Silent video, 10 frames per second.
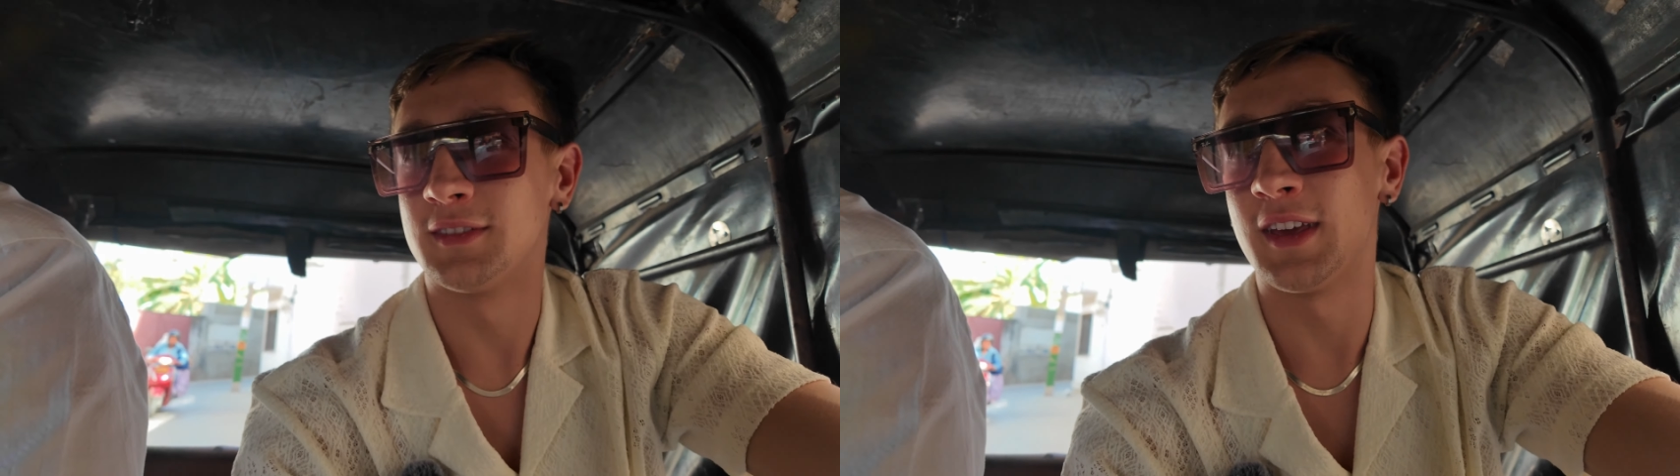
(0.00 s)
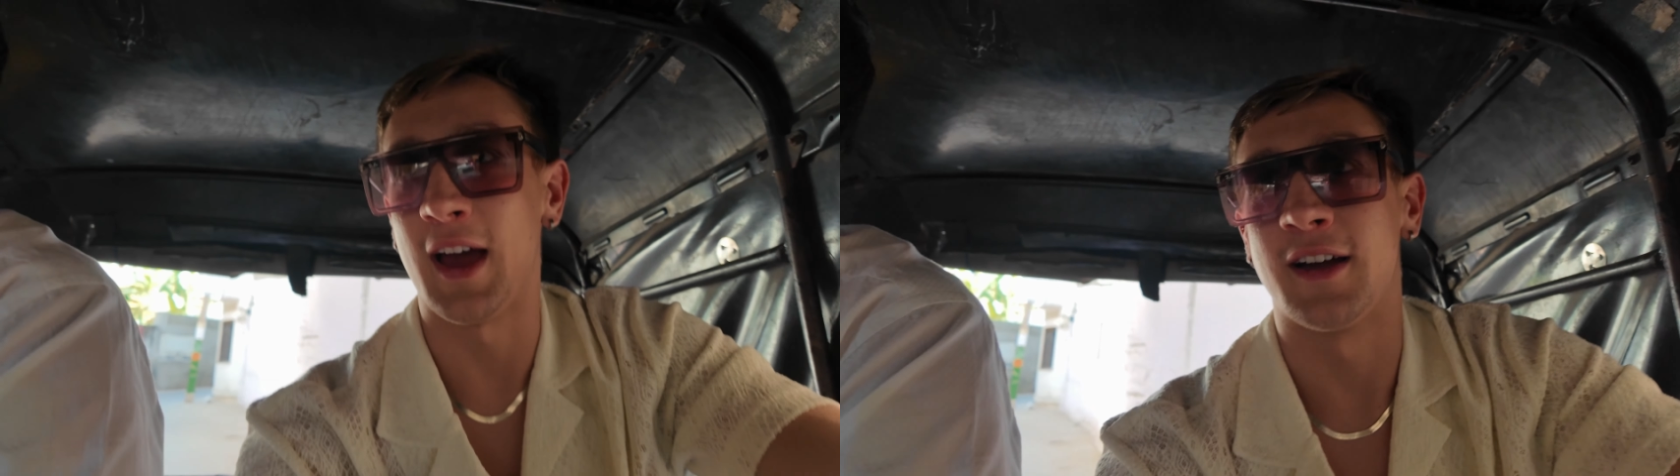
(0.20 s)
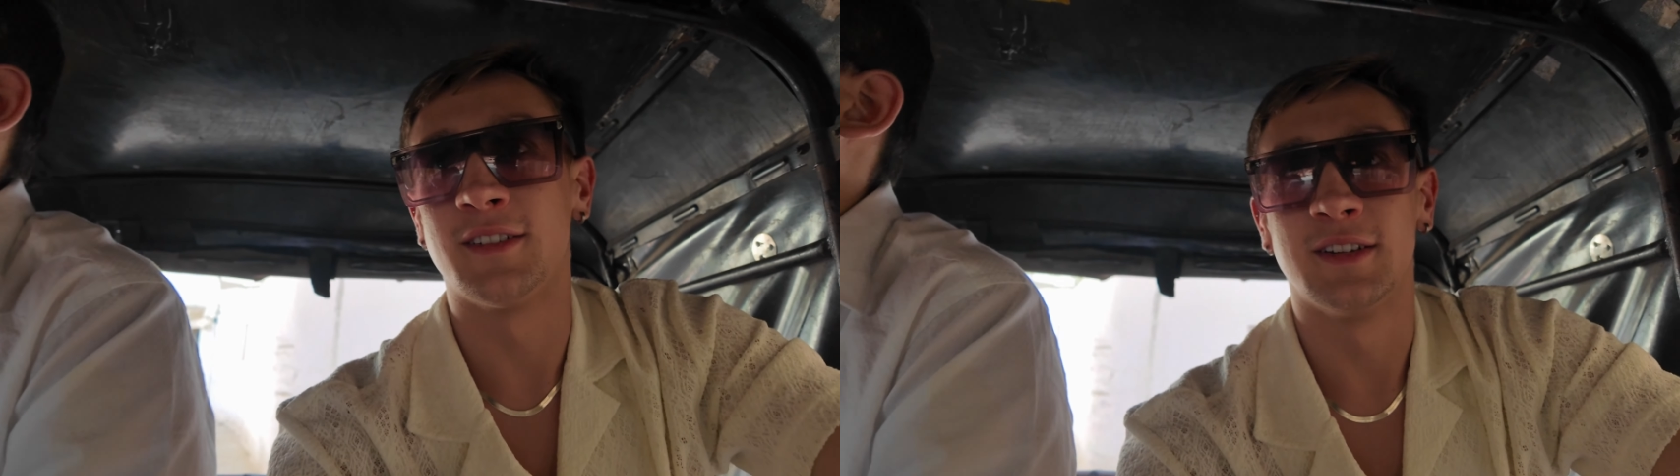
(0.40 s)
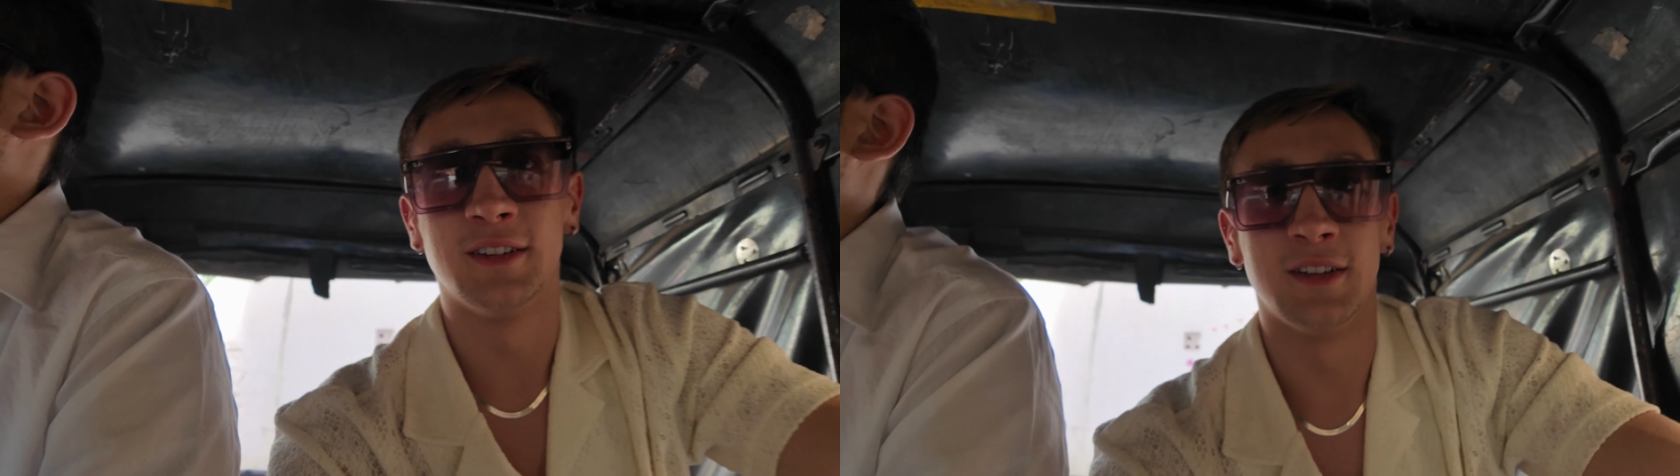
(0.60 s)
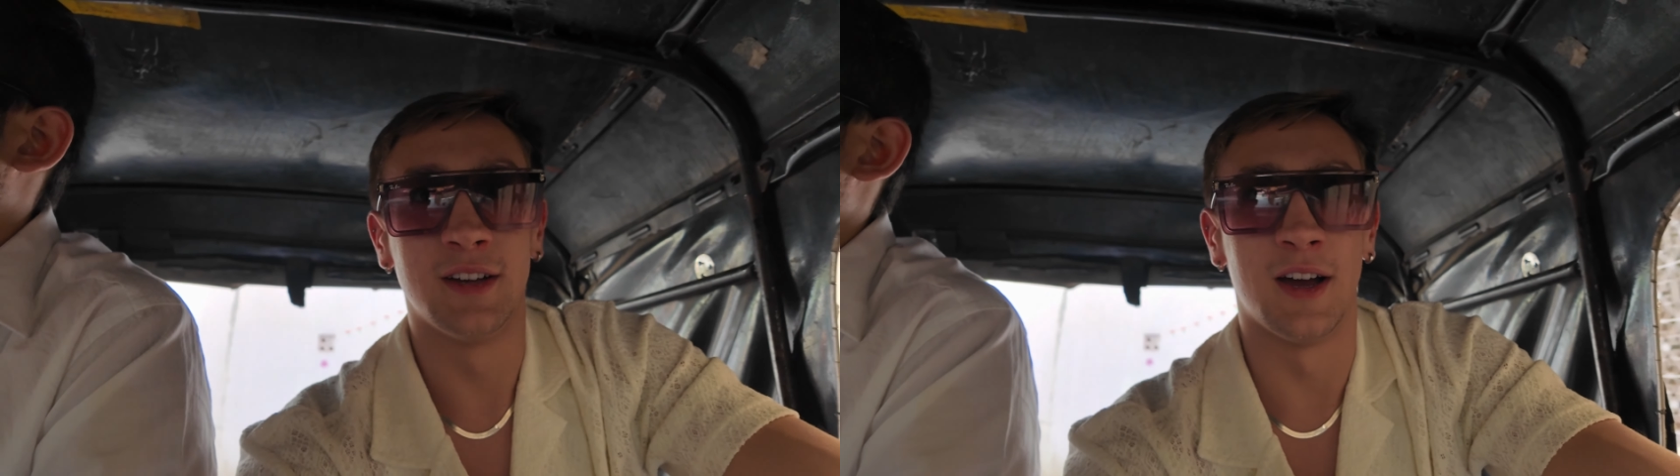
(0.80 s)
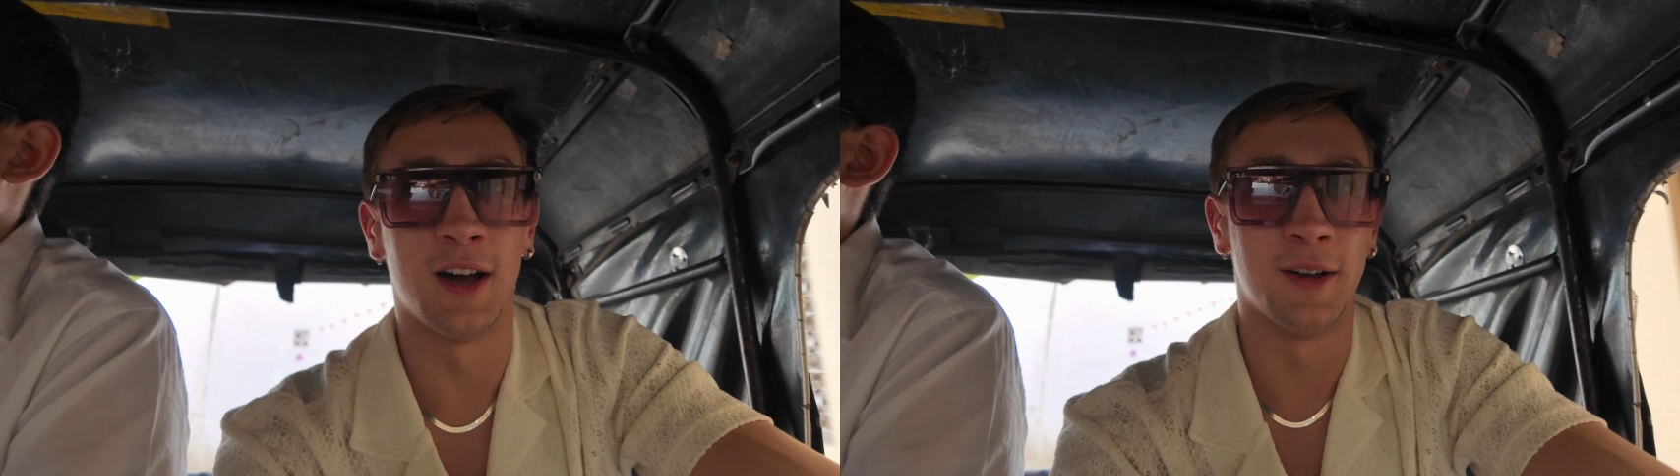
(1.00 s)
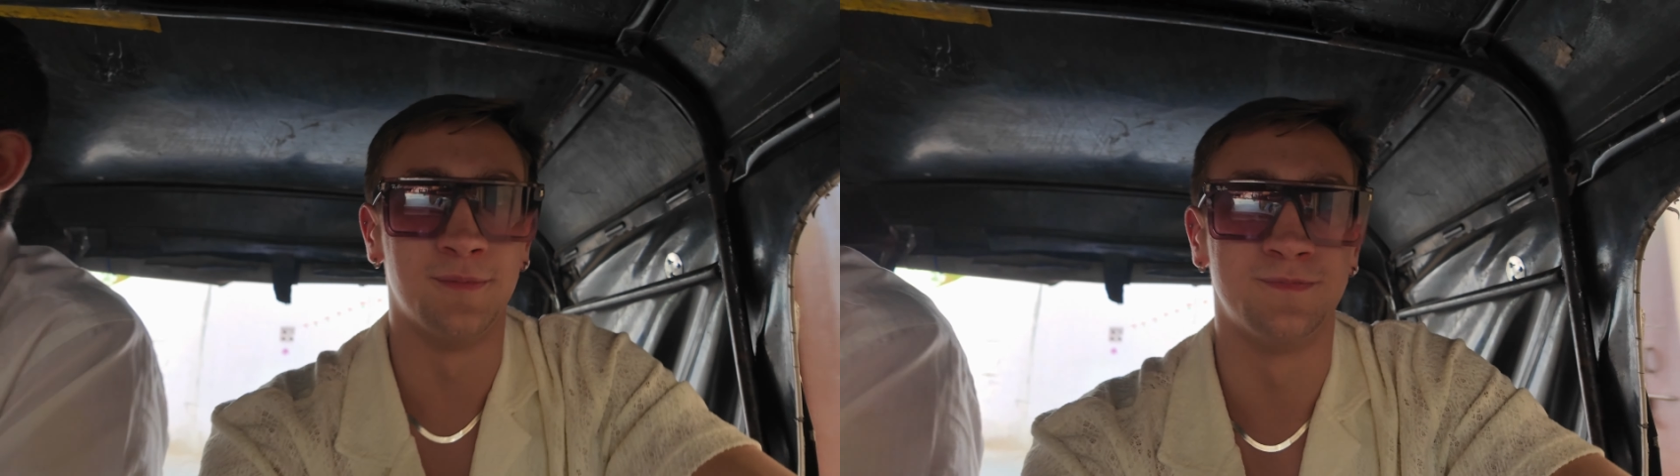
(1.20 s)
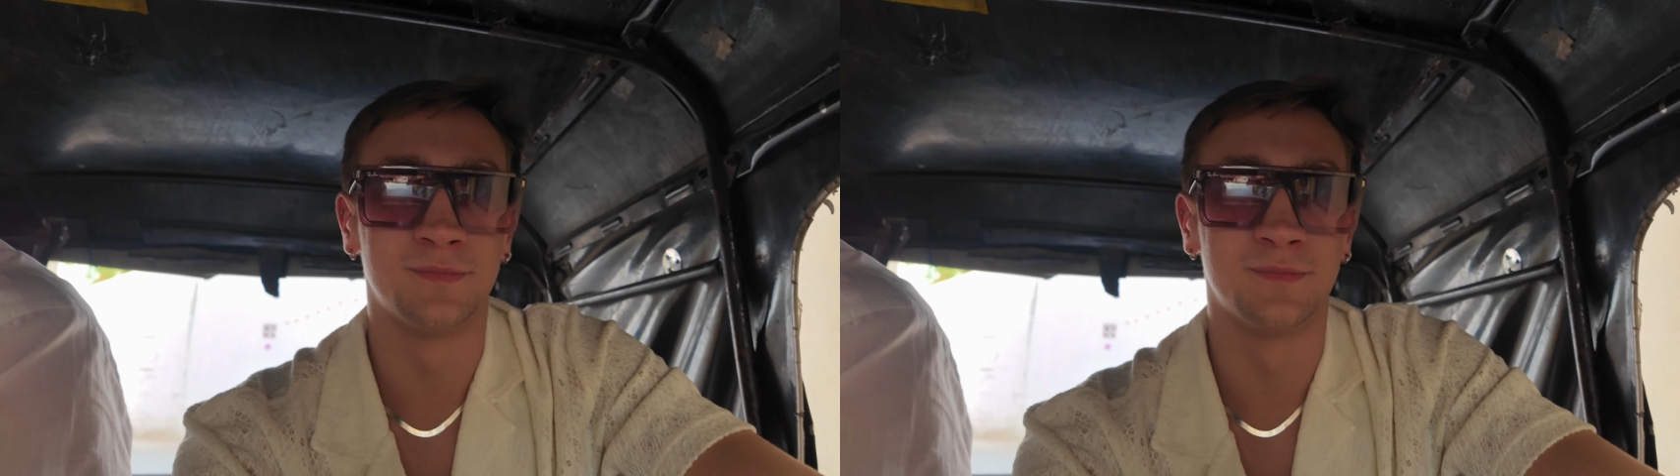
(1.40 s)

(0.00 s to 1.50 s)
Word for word: Yeah. Um,